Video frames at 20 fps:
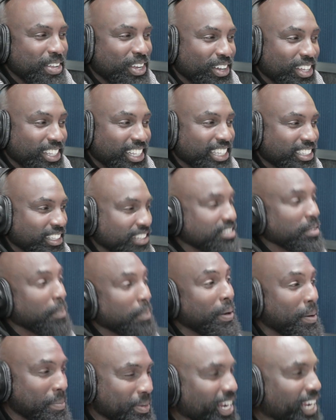Because
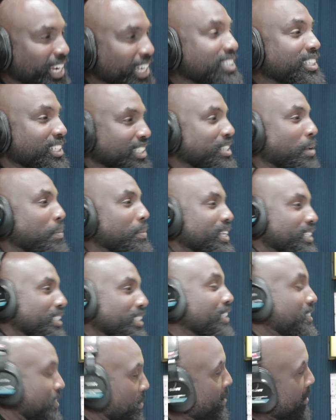it's
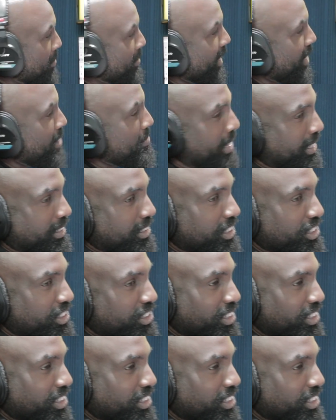a subliminal message.